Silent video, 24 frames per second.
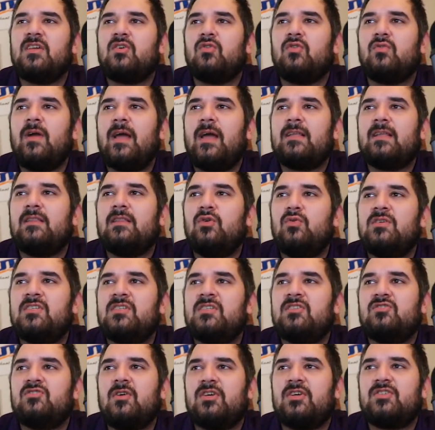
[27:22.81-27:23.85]
correct Lewis
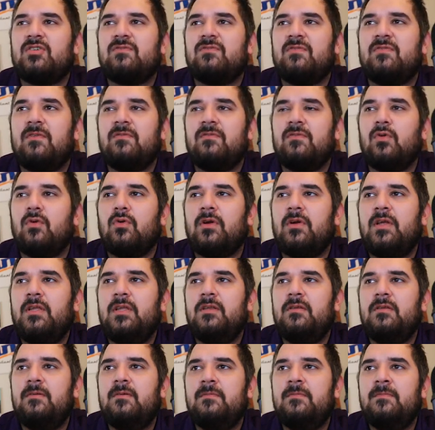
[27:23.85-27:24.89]
structure for
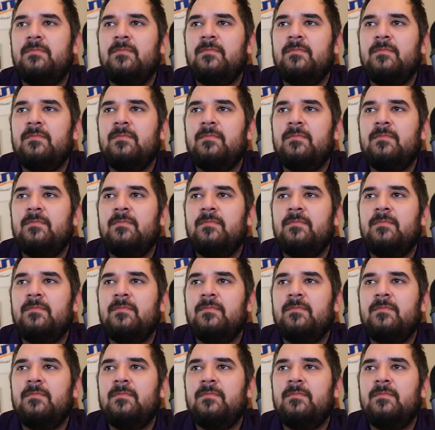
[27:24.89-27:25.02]
fluorine?